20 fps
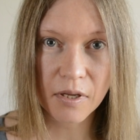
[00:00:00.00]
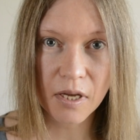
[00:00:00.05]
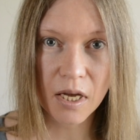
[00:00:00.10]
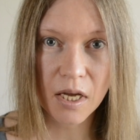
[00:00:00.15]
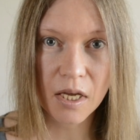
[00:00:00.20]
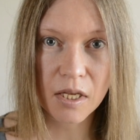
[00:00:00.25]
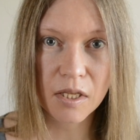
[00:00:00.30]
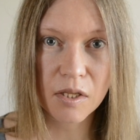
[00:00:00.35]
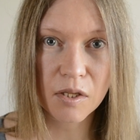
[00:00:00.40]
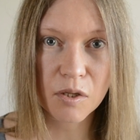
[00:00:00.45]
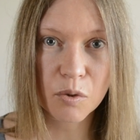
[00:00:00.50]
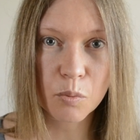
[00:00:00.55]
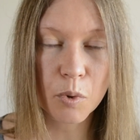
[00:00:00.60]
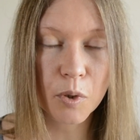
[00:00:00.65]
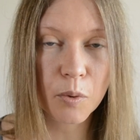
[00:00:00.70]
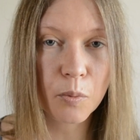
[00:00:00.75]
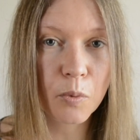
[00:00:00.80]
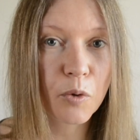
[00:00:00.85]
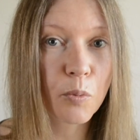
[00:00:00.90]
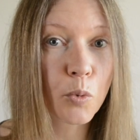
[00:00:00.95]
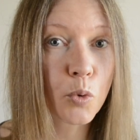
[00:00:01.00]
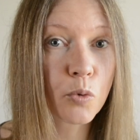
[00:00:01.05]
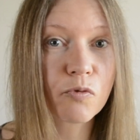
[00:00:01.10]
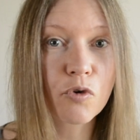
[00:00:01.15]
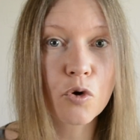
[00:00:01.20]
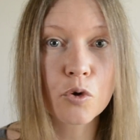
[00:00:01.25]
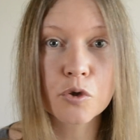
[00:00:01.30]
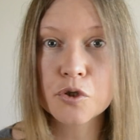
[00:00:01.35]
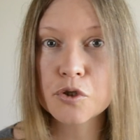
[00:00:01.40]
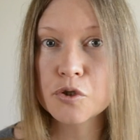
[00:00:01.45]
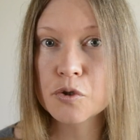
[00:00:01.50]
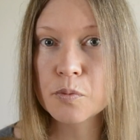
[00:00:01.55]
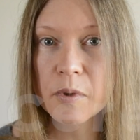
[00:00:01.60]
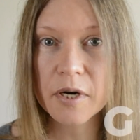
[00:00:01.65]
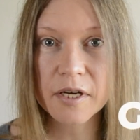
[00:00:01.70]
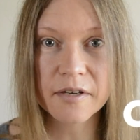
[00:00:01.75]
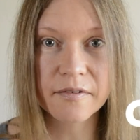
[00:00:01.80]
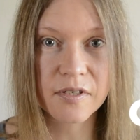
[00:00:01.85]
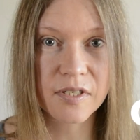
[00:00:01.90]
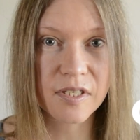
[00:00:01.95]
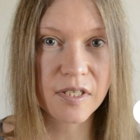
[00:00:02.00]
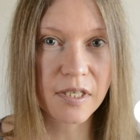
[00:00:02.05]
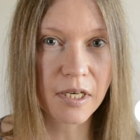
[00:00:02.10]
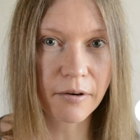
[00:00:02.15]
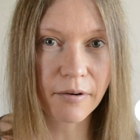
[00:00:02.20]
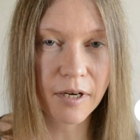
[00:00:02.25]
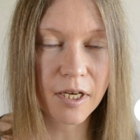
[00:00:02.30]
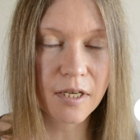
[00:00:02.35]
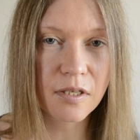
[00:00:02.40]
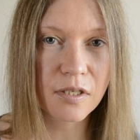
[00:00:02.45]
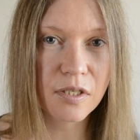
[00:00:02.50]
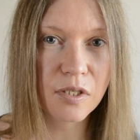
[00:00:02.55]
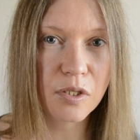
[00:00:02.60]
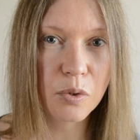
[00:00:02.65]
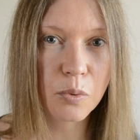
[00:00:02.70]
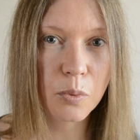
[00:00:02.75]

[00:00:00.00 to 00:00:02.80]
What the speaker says: and when we move on to breakfast cereals,